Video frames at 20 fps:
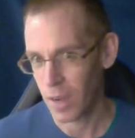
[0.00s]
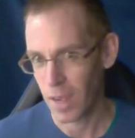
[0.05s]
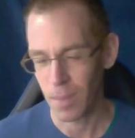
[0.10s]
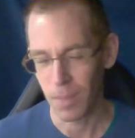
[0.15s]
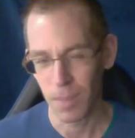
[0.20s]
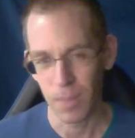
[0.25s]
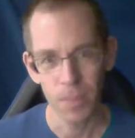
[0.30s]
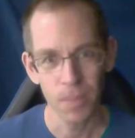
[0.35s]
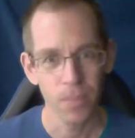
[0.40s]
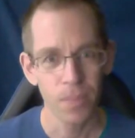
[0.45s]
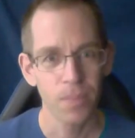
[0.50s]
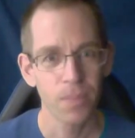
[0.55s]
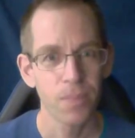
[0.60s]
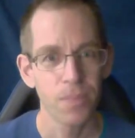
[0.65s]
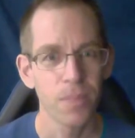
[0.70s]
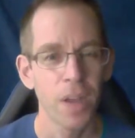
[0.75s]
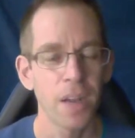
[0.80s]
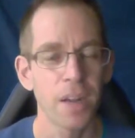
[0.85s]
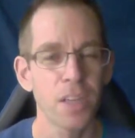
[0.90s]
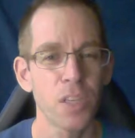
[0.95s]
I'm
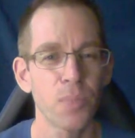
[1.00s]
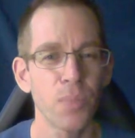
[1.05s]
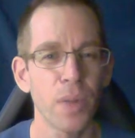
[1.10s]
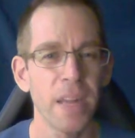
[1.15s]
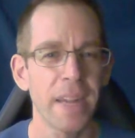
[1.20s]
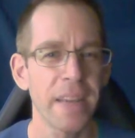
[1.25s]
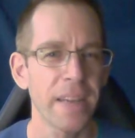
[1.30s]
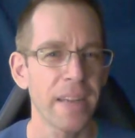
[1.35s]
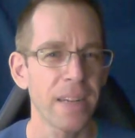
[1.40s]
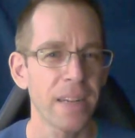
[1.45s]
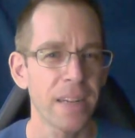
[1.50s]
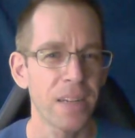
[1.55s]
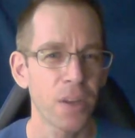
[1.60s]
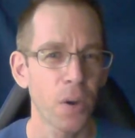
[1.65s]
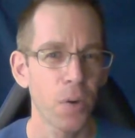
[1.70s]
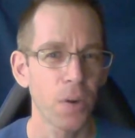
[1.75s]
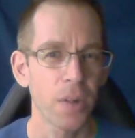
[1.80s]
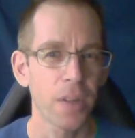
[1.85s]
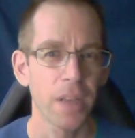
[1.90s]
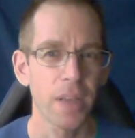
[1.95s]
not explaining it
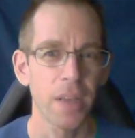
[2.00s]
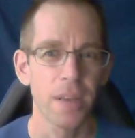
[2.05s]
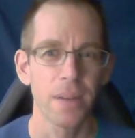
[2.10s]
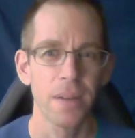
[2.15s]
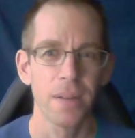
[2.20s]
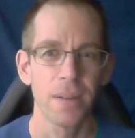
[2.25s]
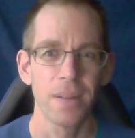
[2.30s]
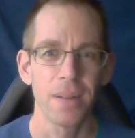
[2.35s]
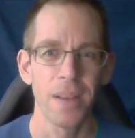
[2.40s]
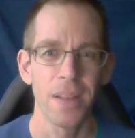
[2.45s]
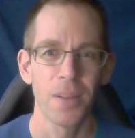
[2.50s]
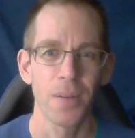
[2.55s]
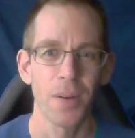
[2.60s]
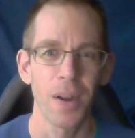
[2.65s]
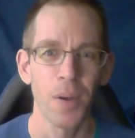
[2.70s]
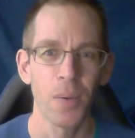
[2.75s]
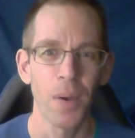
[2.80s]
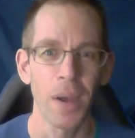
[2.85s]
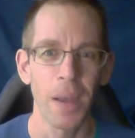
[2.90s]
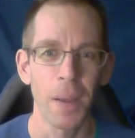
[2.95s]
totally in the
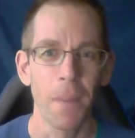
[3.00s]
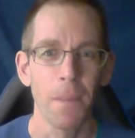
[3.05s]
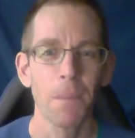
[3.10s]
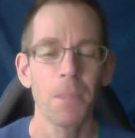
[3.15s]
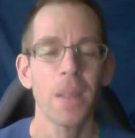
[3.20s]
right way.